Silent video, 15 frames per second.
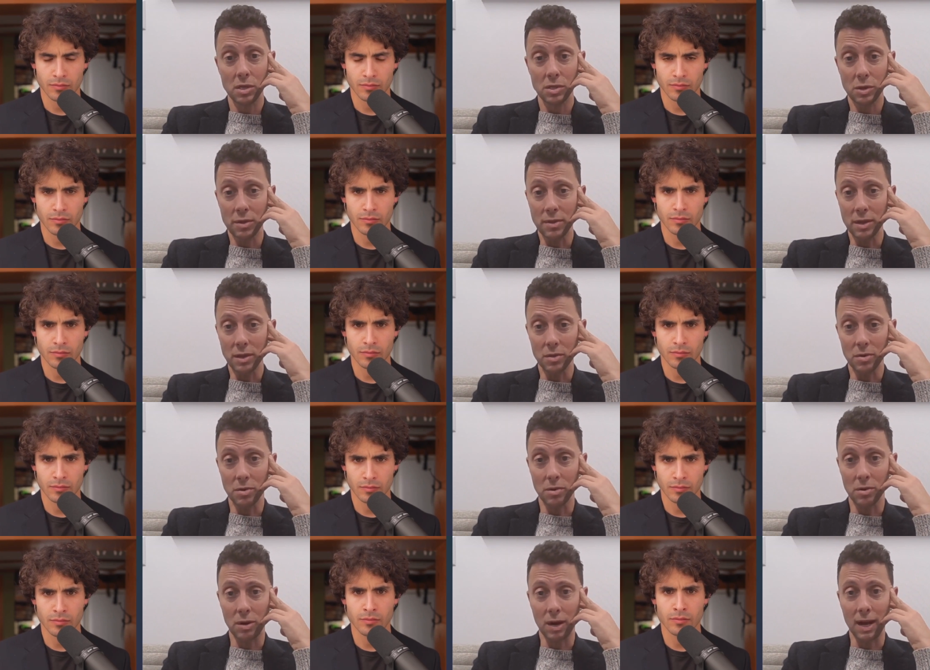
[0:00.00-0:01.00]
Speaker 1: so i think
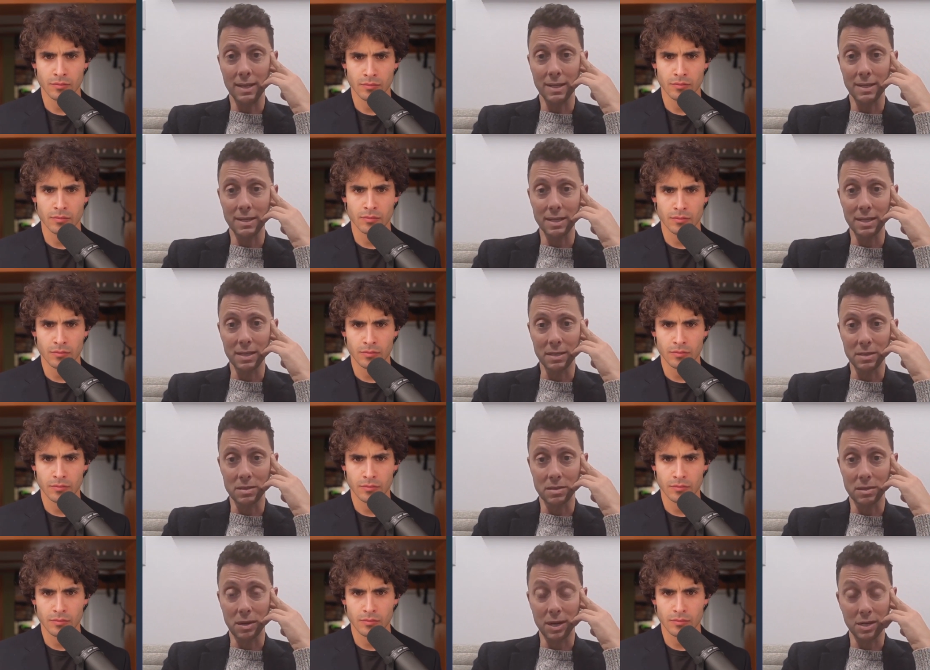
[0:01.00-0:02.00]
your
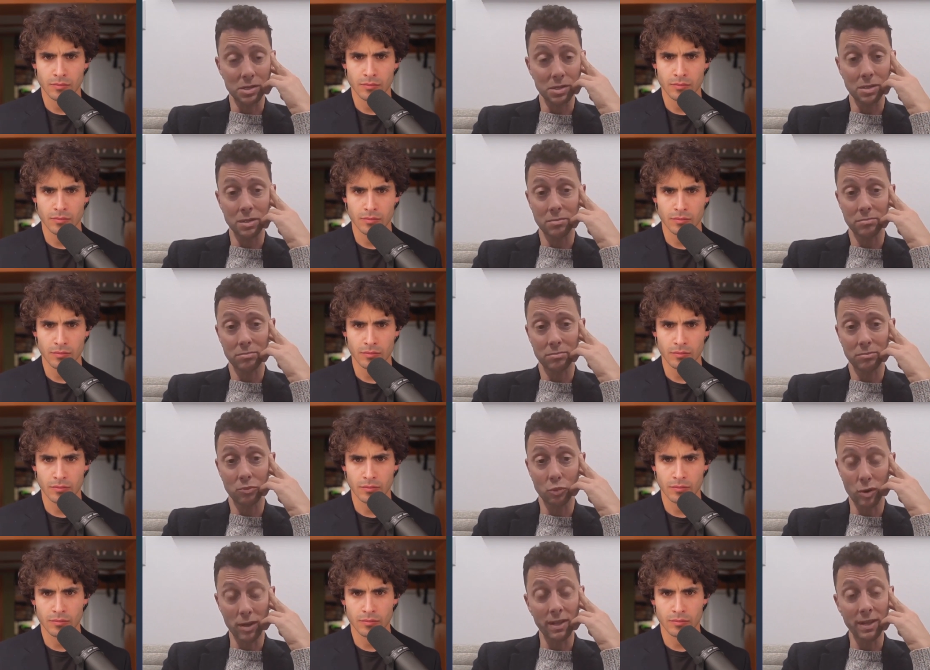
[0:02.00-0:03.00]
ideas are actually
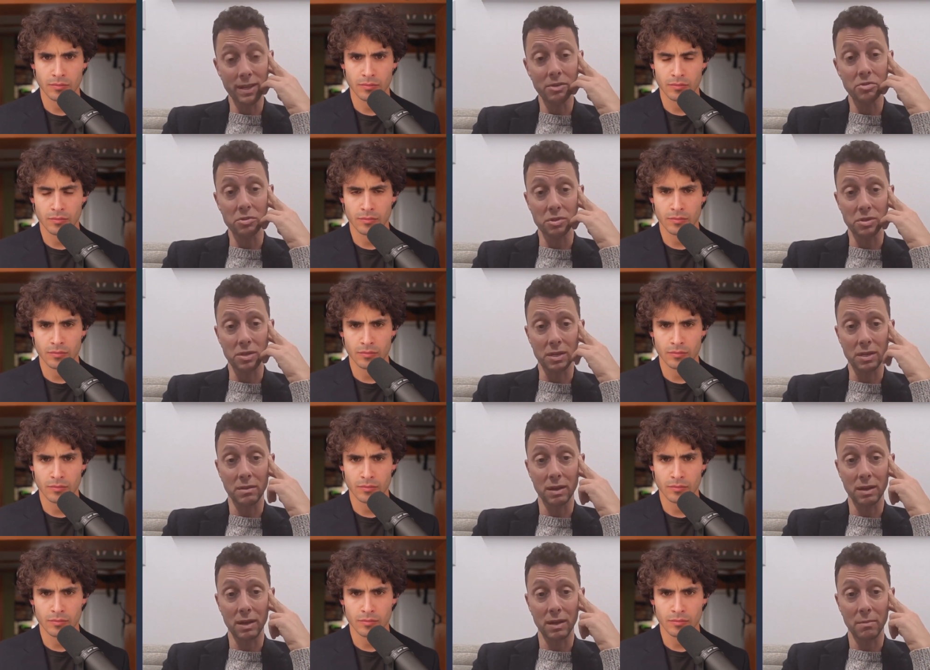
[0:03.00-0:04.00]
really
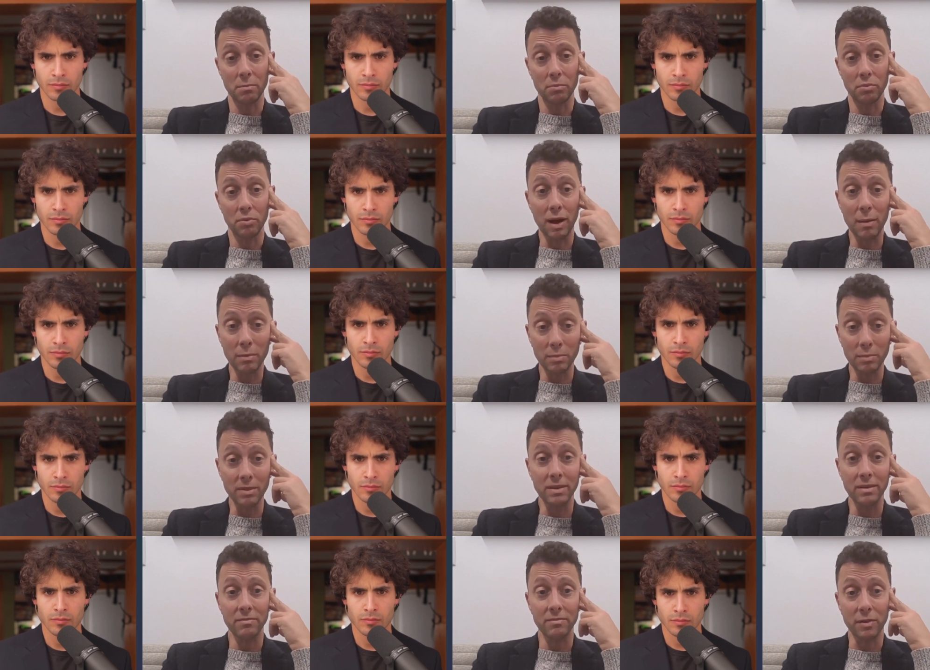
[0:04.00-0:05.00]
interesting and
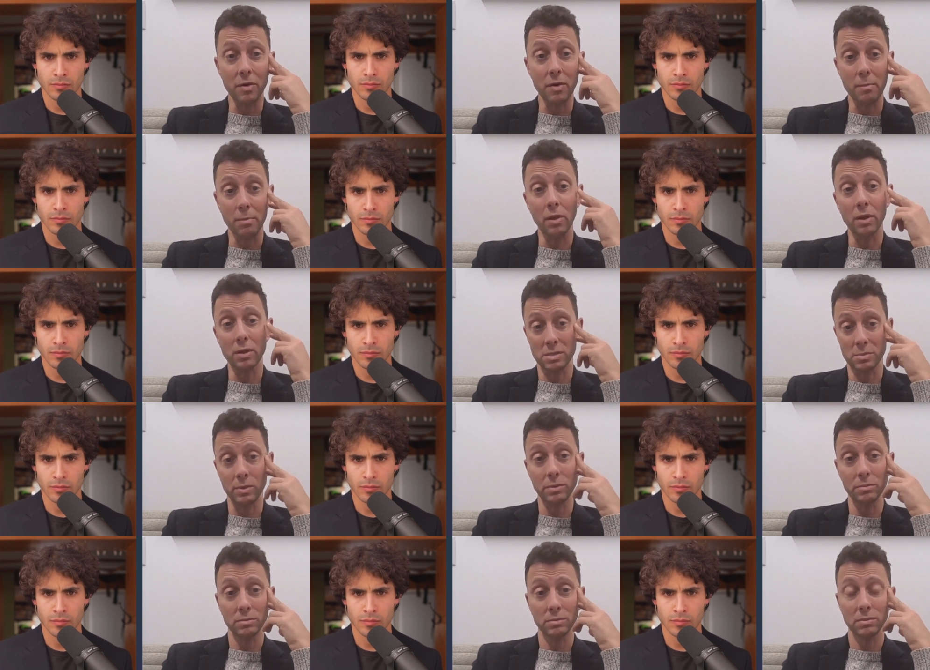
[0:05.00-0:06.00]
probably very
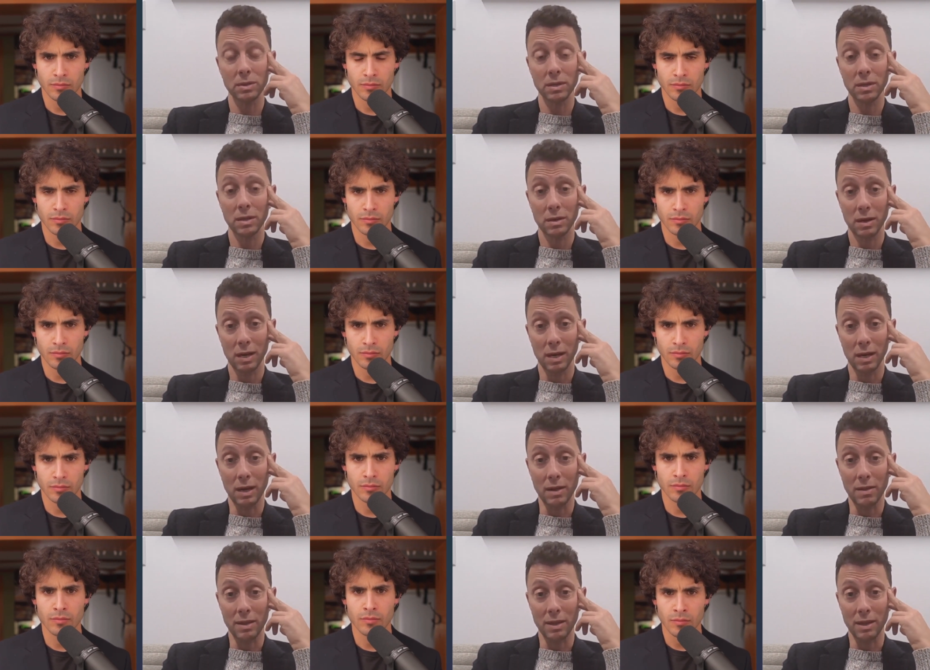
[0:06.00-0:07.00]
plausible. Uh,
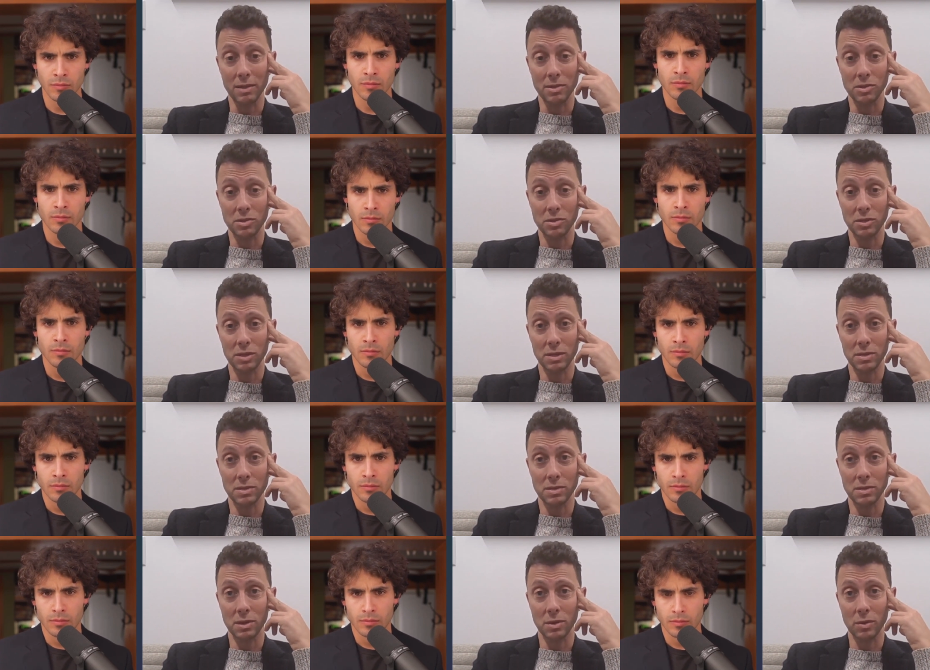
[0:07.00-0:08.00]
I think it's
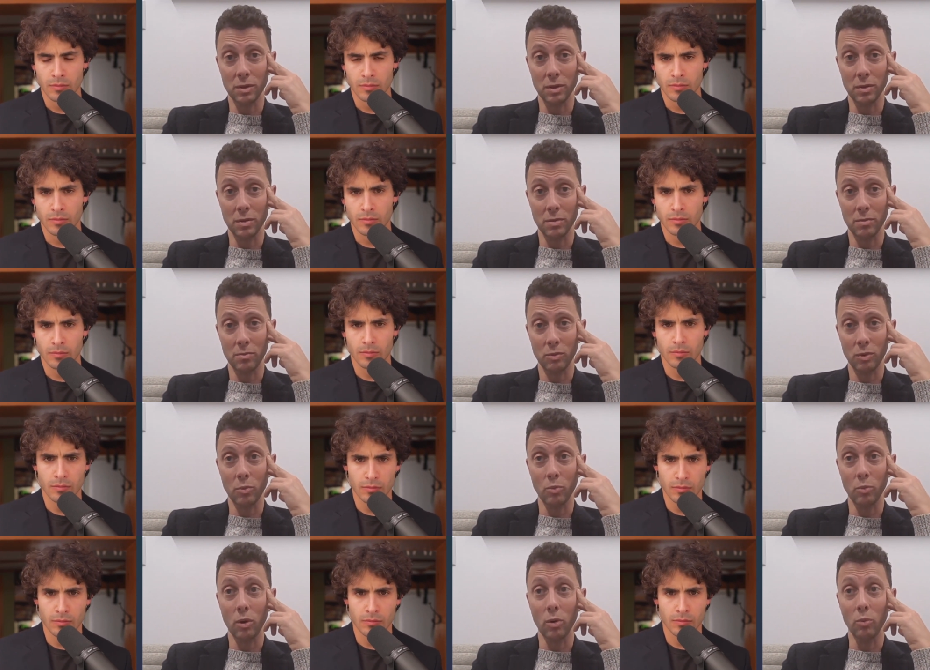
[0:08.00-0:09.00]
it's you know the what
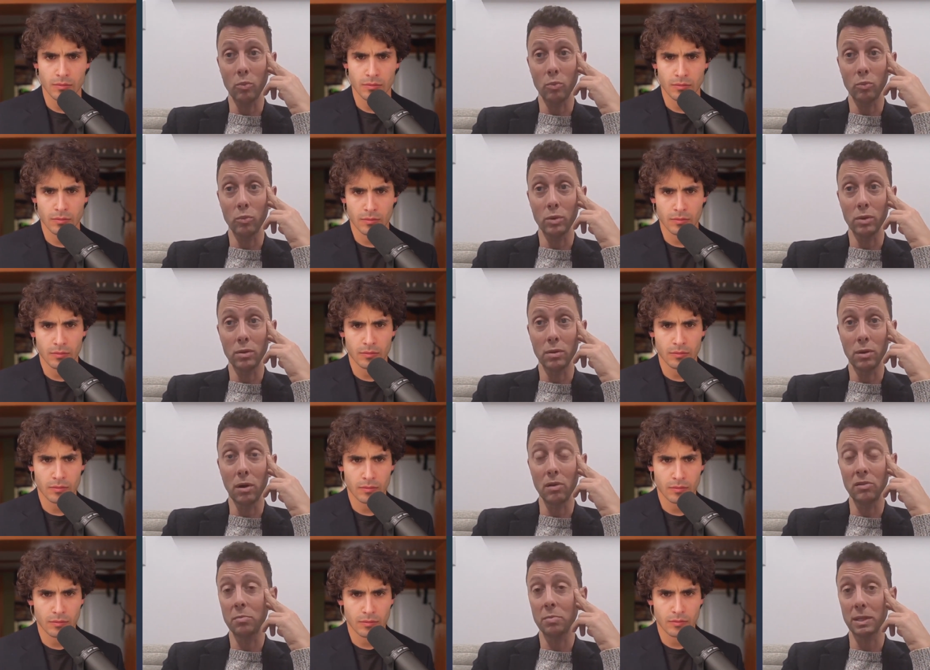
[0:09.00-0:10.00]
what would
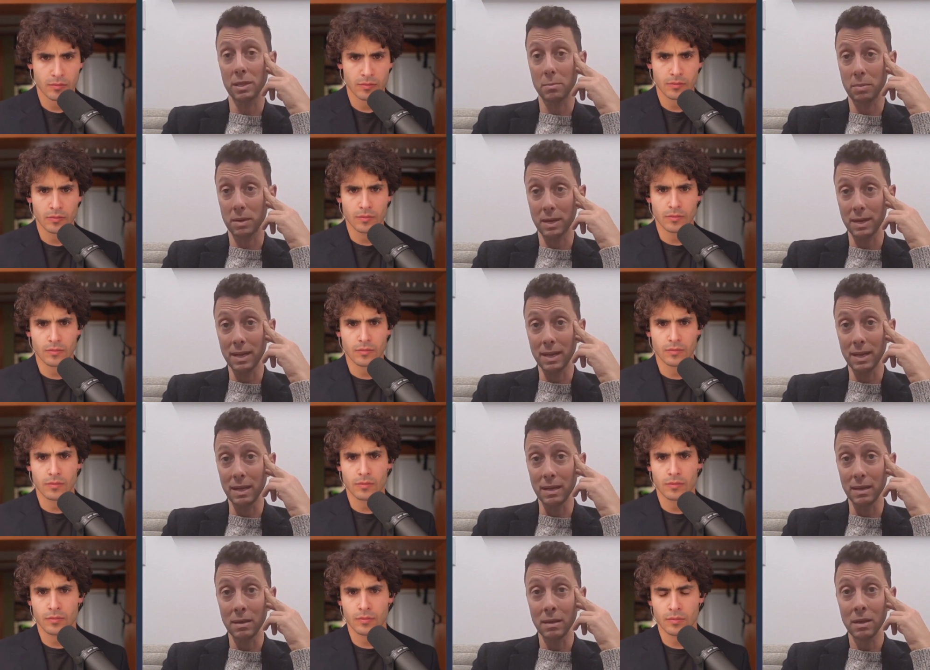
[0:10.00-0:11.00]
ultimately be
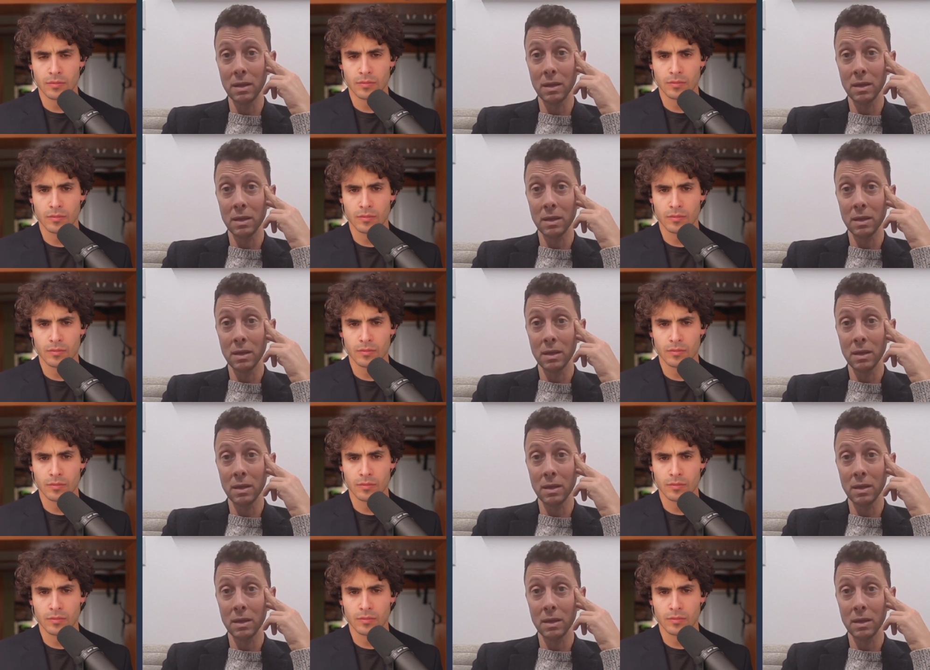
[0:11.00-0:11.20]
needed,